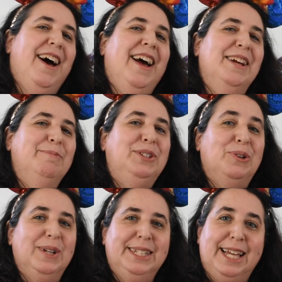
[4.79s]
I am
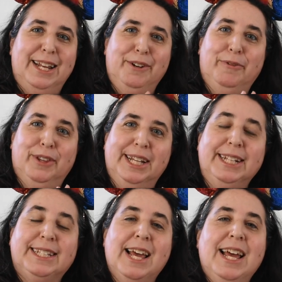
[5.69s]
so excited for
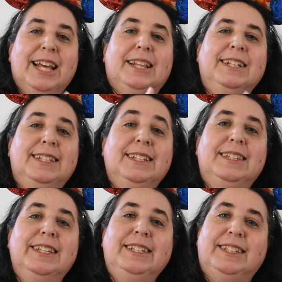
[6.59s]
this. This
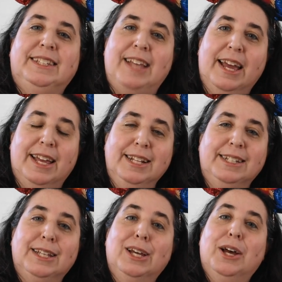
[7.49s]
is the
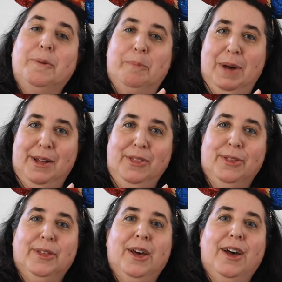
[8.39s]
second
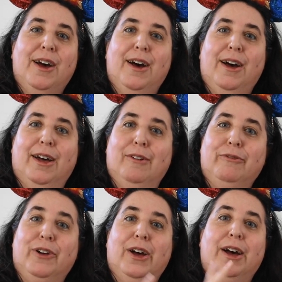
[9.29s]
month
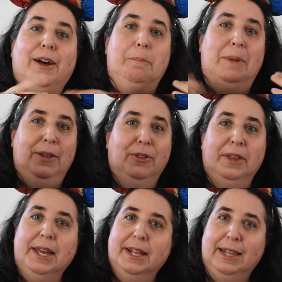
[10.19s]
of a
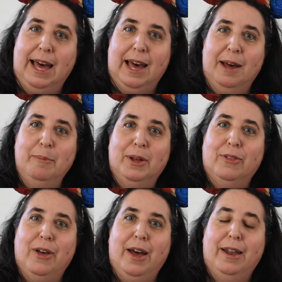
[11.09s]
monthly
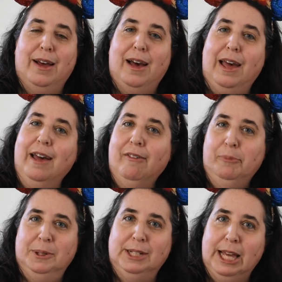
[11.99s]
collab that I have
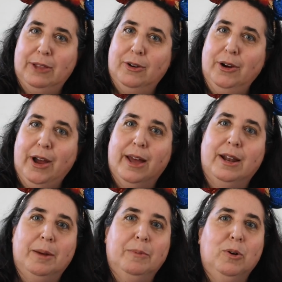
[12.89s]
put together
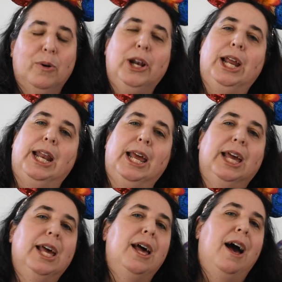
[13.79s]
and I'm coordinating.
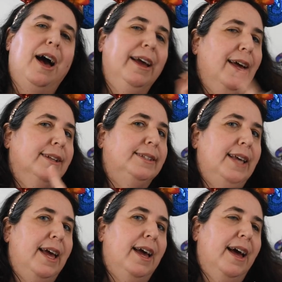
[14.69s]
I gotta
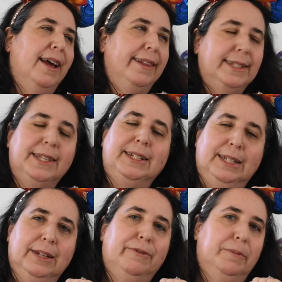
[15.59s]
say, I got this
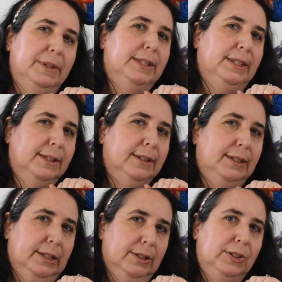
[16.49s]
idea from the
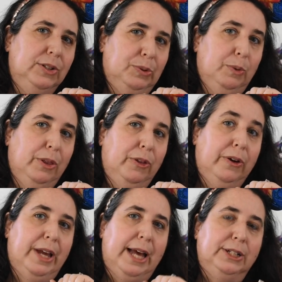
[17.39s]
Sisketeers with
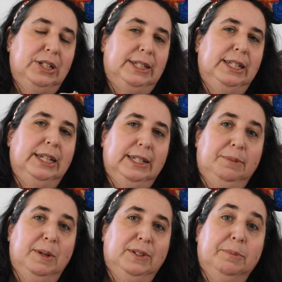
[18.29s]
their Gadgets and
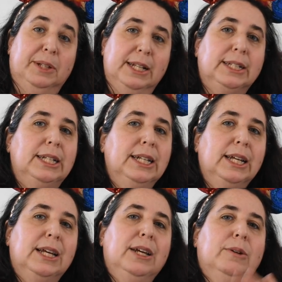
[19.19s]
Gizmos Aplenty,
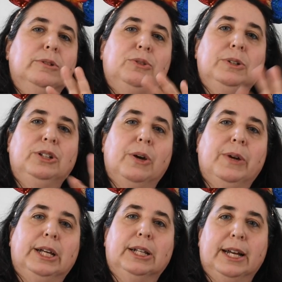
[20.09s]
which was
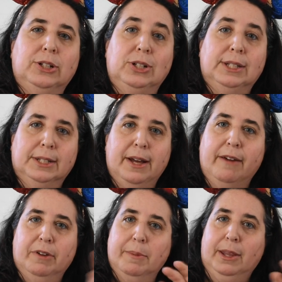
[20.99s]
showing collections
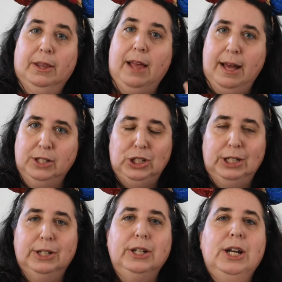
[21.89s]
every month last
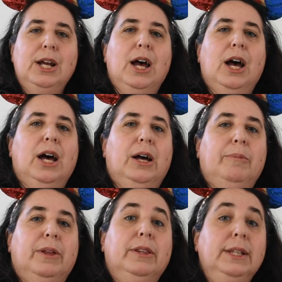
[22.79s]
year.
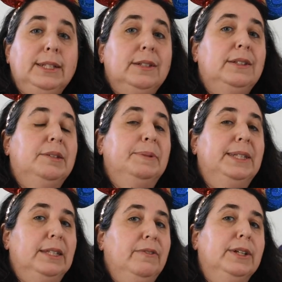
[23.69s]
Um, this is
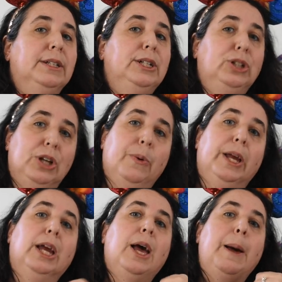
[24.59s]
specifically
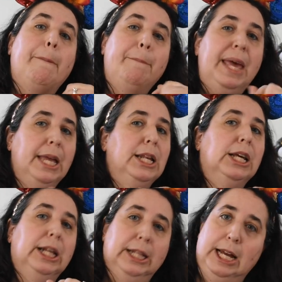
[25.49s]
showing pin
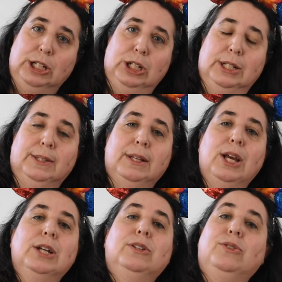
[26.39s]
collections.
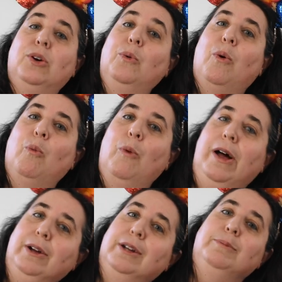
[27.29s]
So
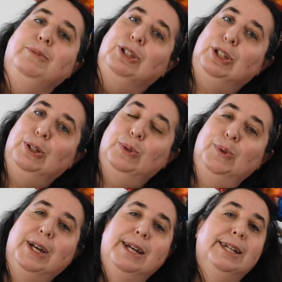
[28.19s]
welcome
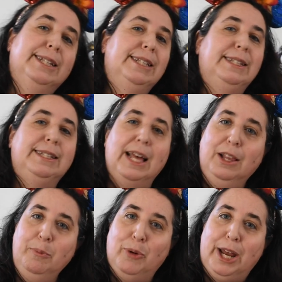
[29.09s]
to
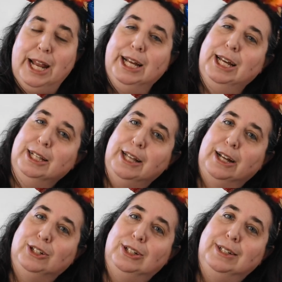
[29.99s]
Celebrating
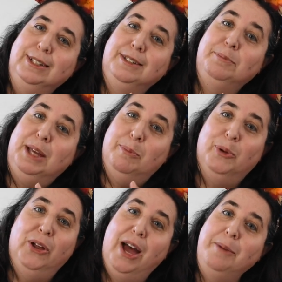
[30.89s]
Collections,
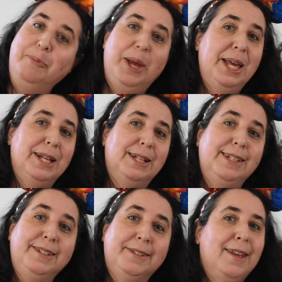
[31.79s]
People, and
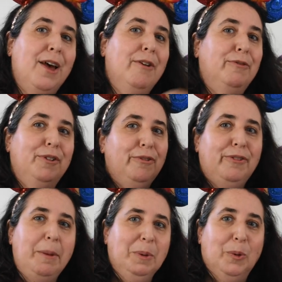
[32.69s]
Pins for
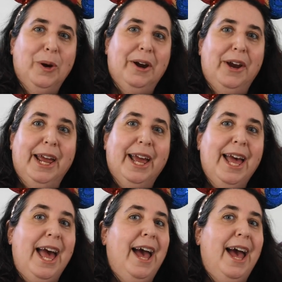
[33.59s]
February.